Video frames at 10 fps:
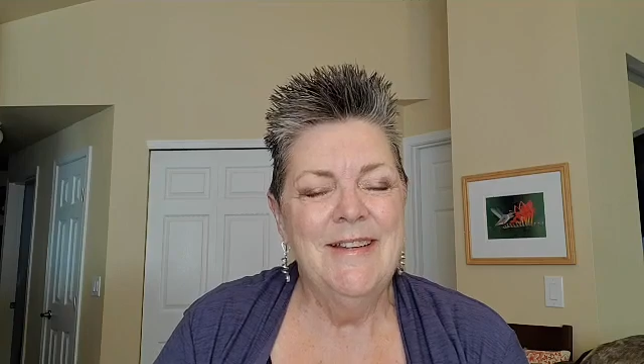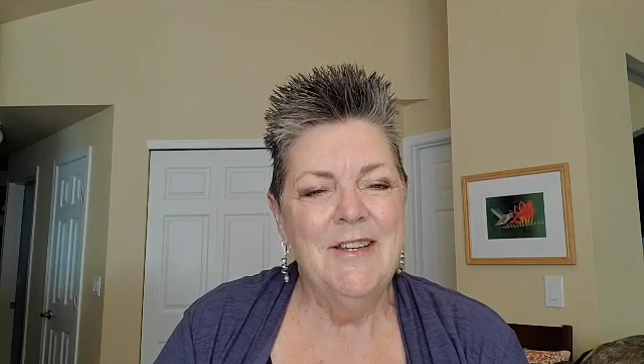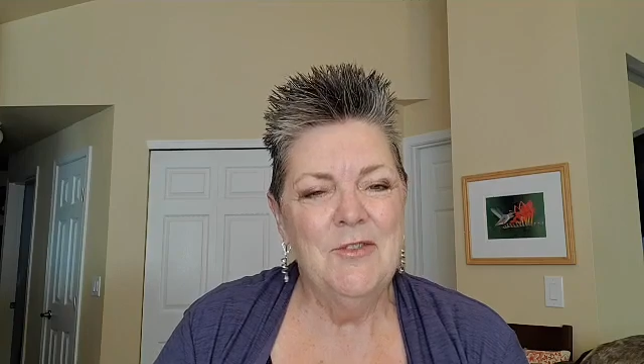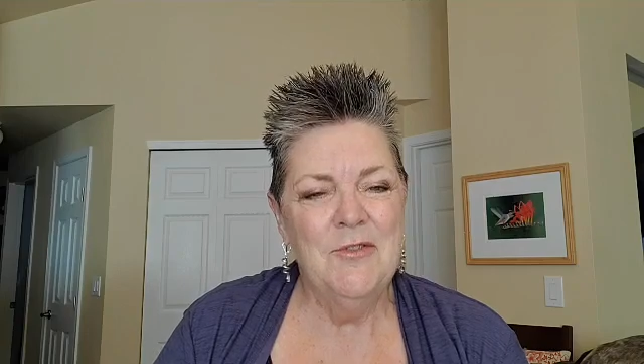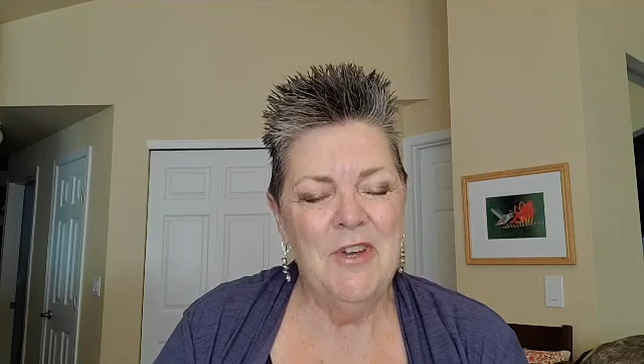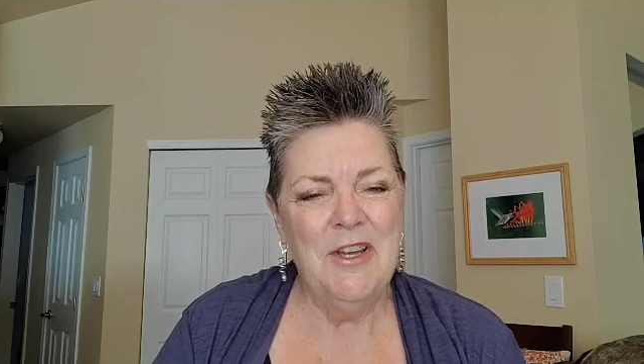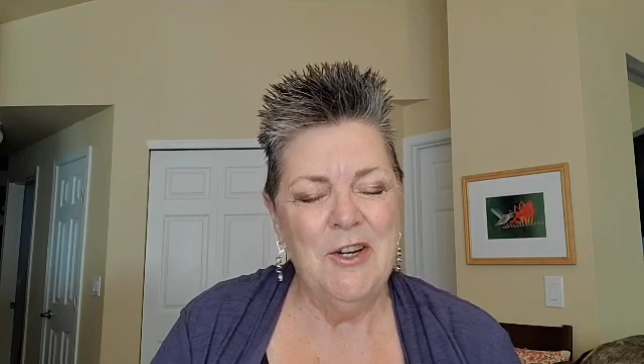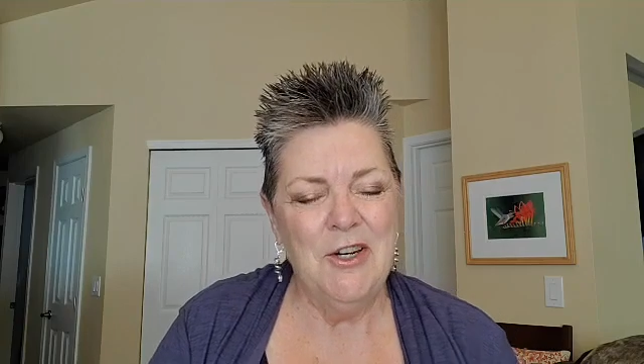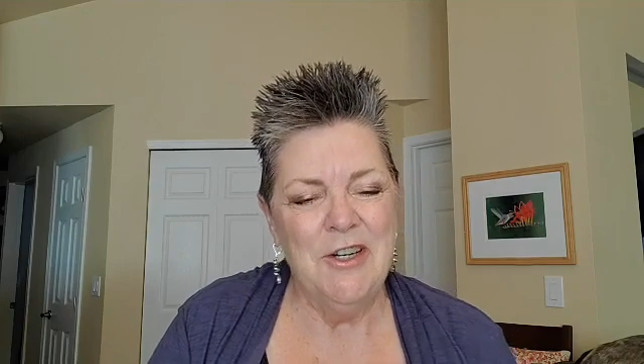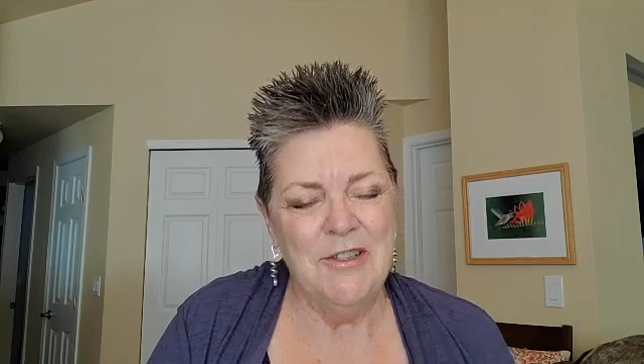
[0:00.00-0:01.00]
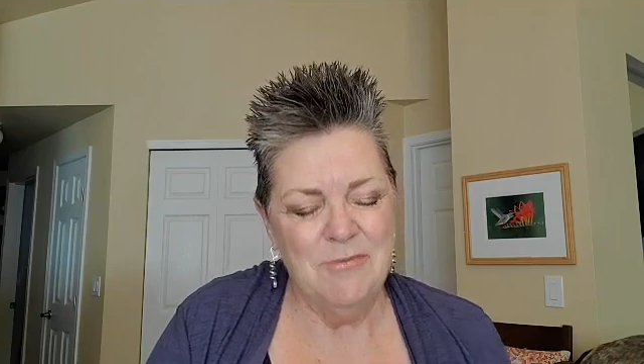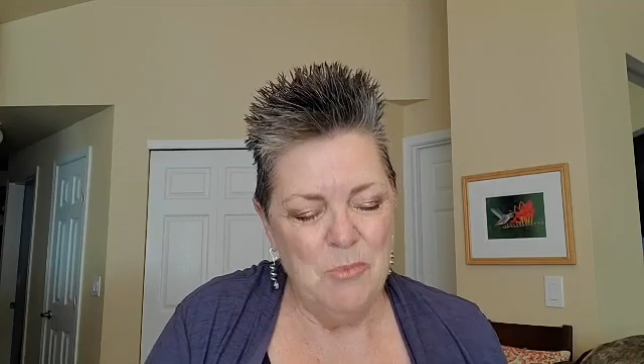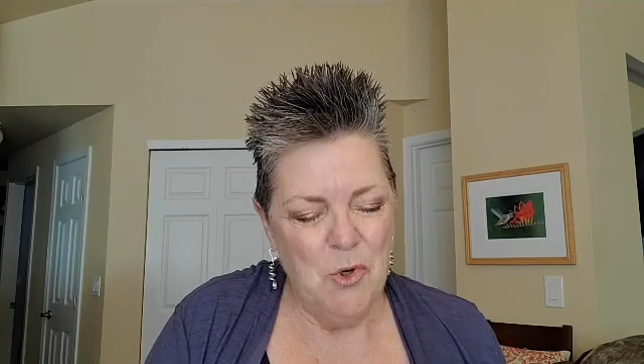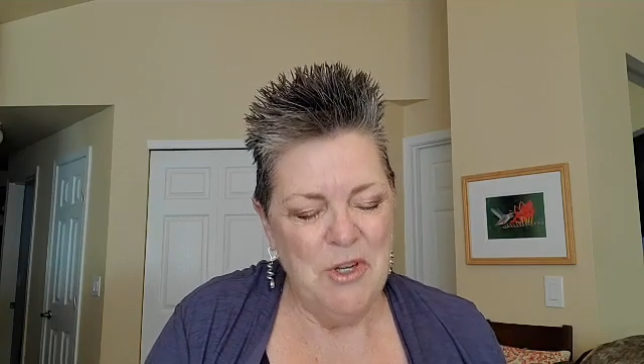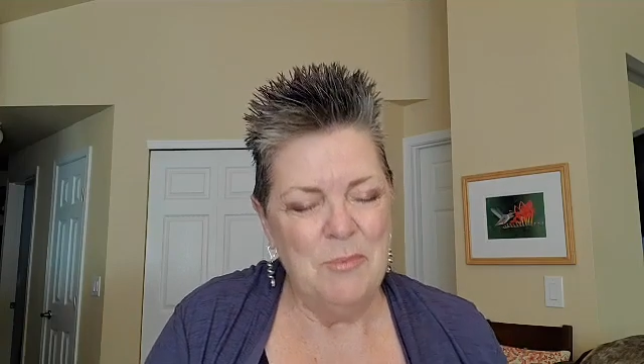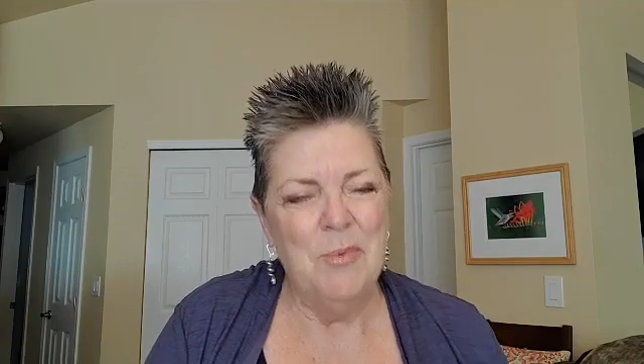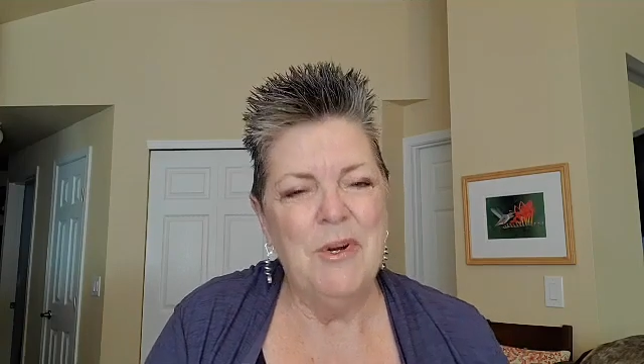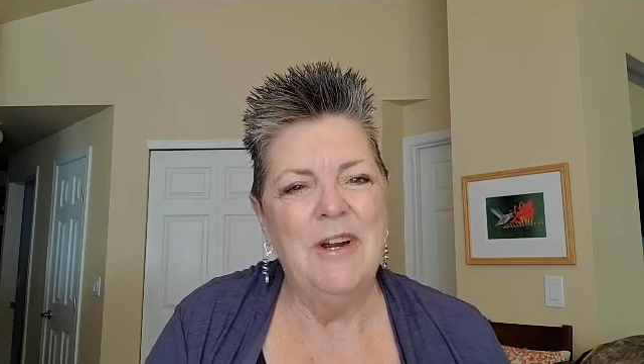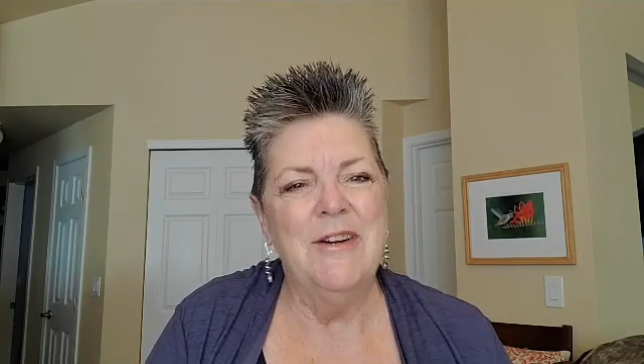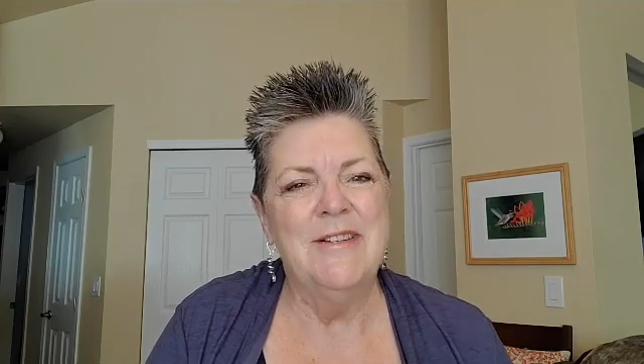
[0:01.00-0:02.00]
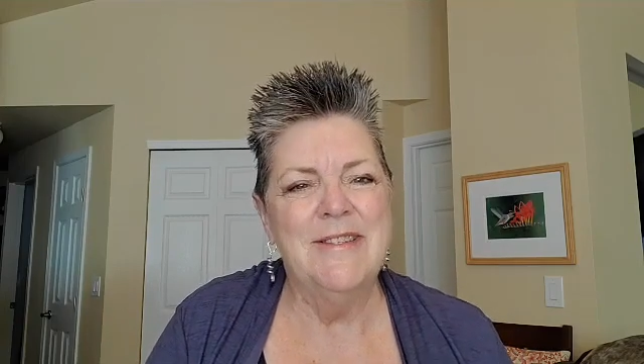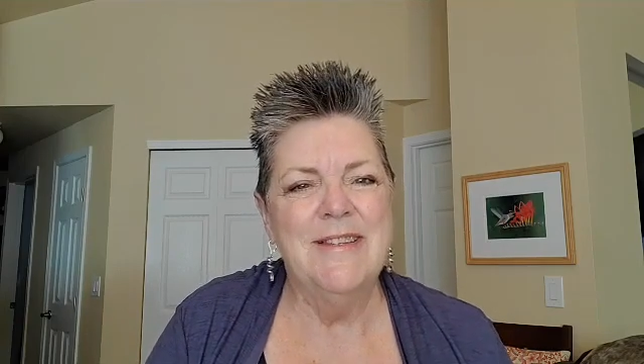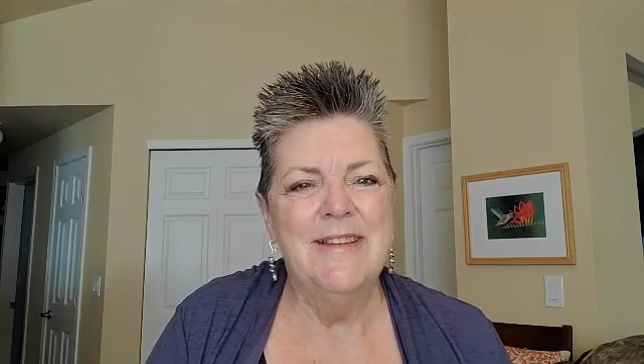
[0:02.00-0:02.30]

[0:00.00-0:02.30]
conveyor of morning prayers.